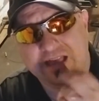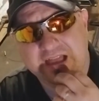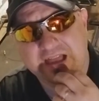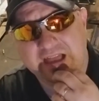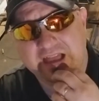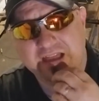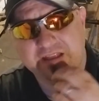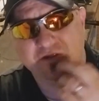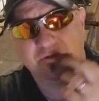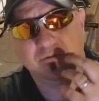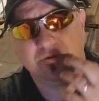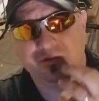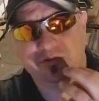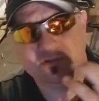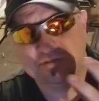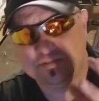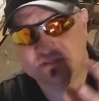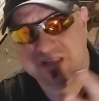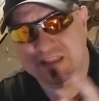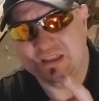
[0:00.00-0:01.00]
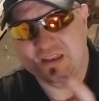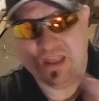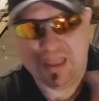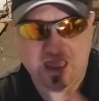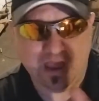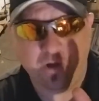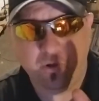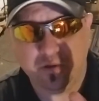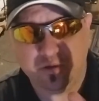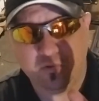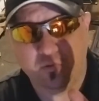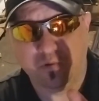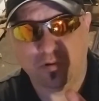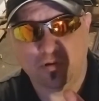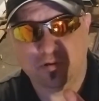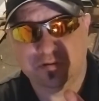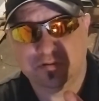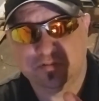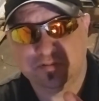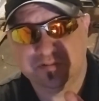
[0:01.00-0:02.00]
I don't understand how it
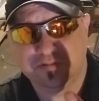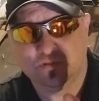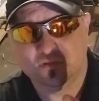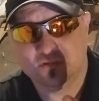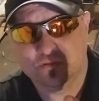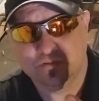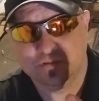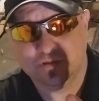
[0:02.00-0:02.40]
works,